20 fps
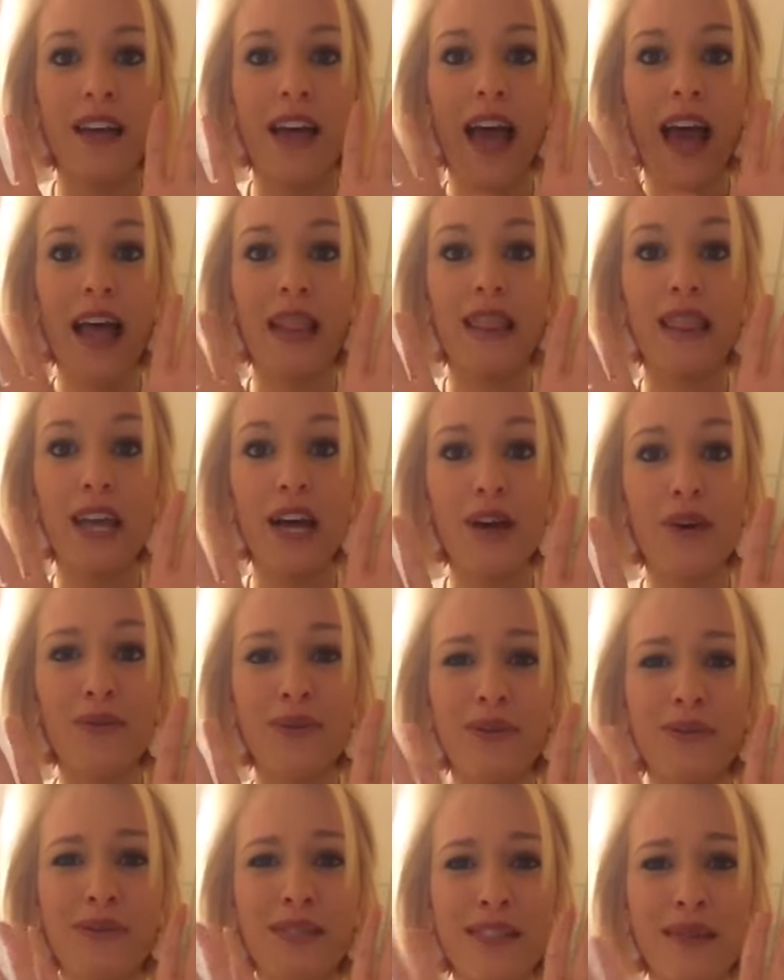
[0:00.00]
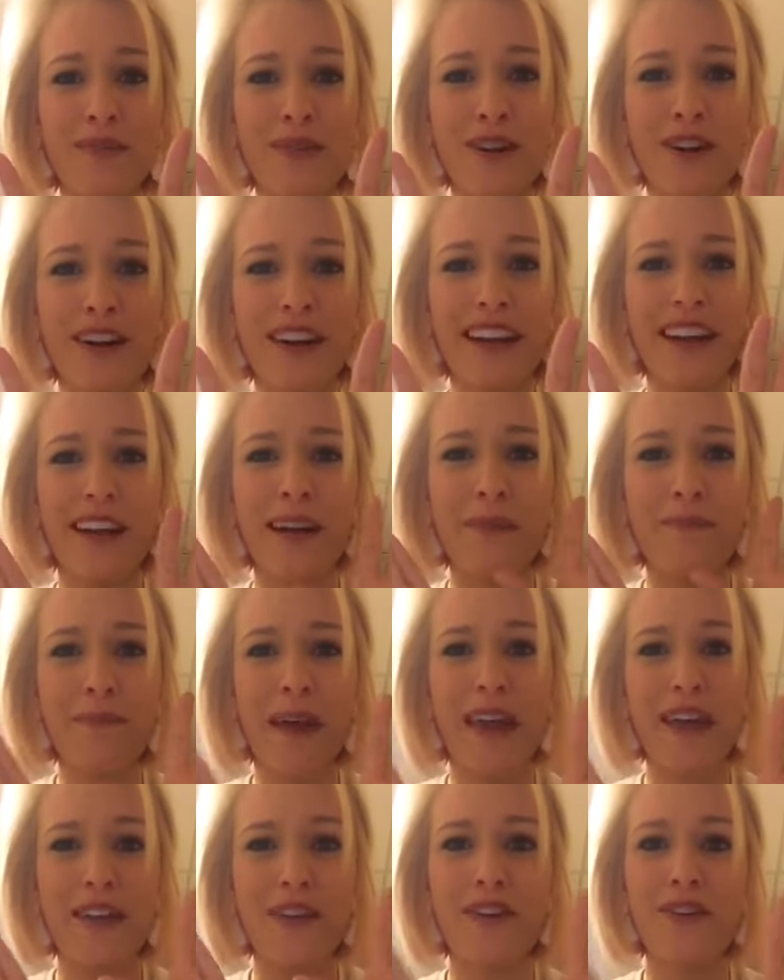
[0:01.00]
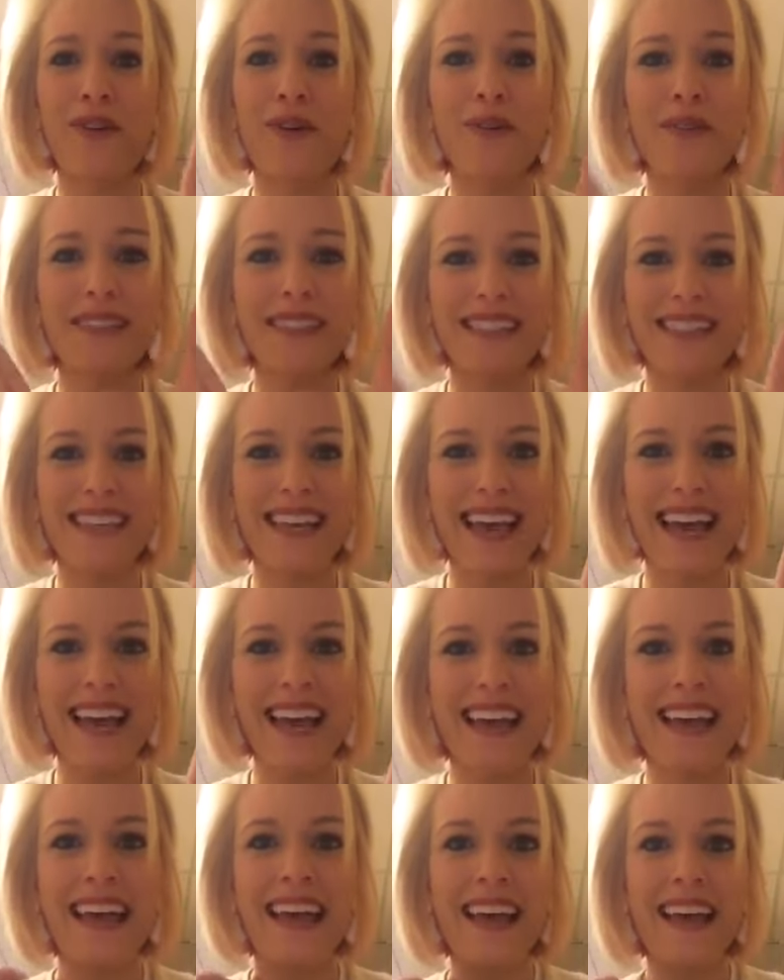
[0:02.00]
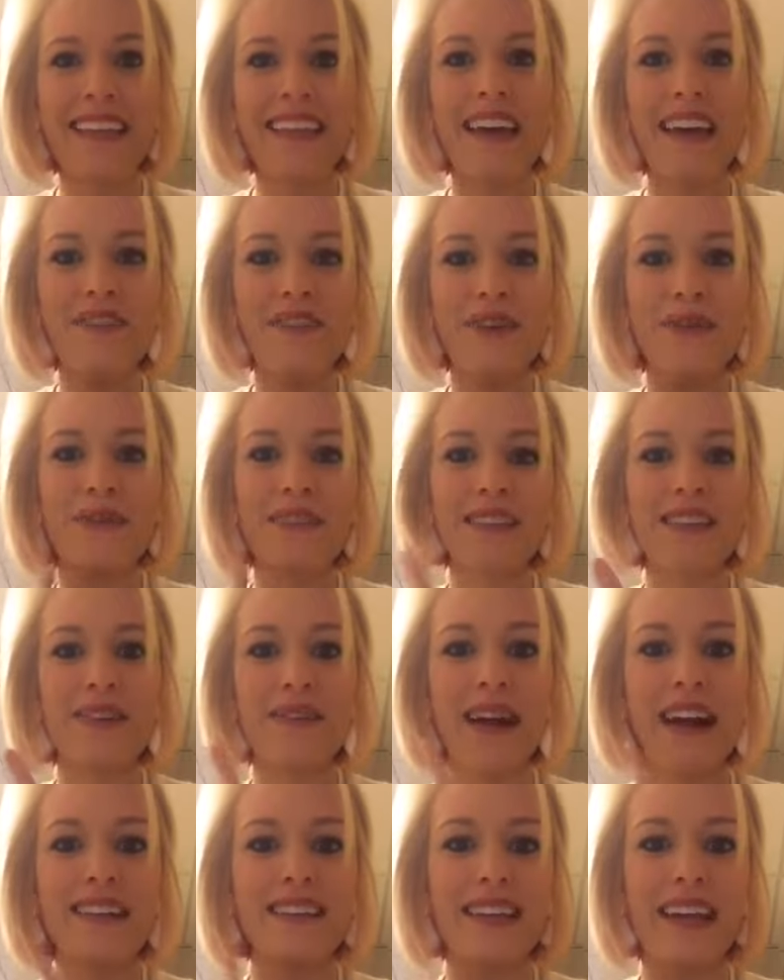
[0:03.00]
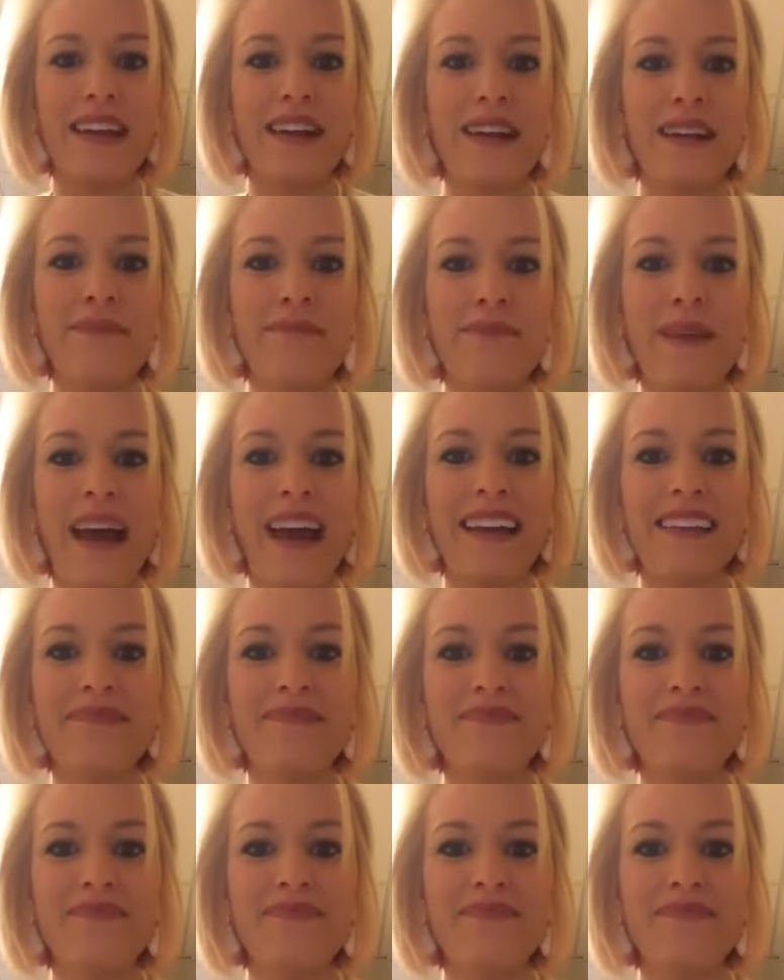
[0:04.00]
Hello, new seminar year. Make your goals today. Love you. See you guys later. Bye.